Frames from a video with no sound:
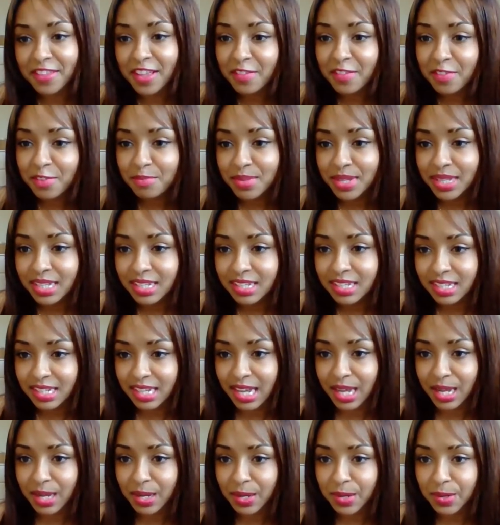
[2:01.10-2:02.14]
never been to
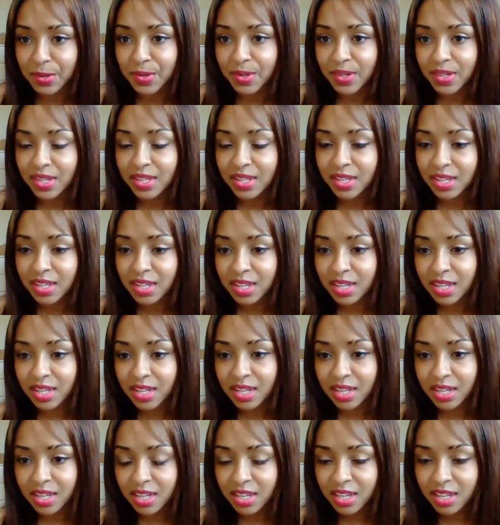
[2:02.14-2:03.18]
Chicago.
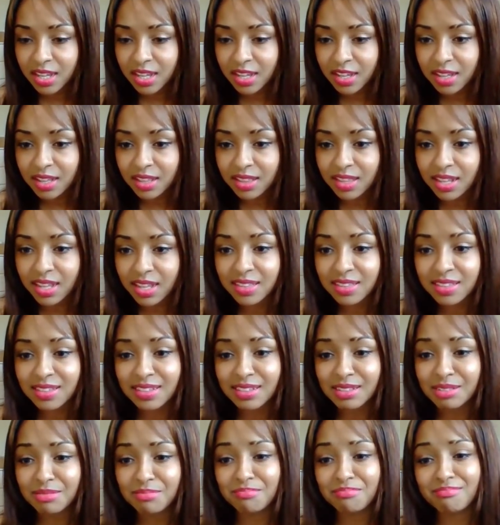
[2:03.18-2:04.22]

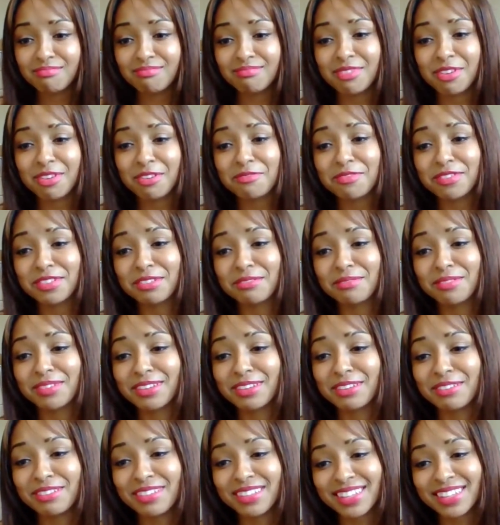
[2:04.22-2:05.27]
London, I really want to
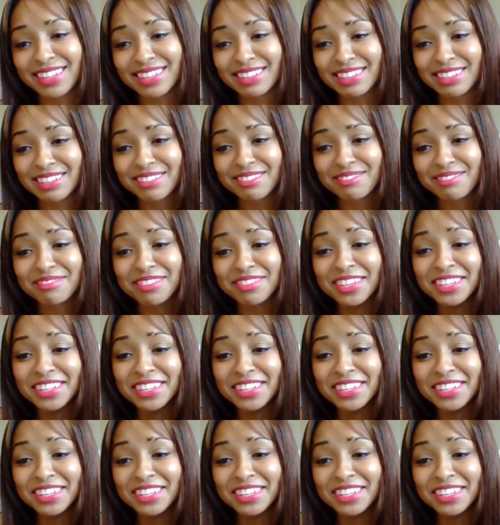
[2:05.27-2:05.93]
go to London.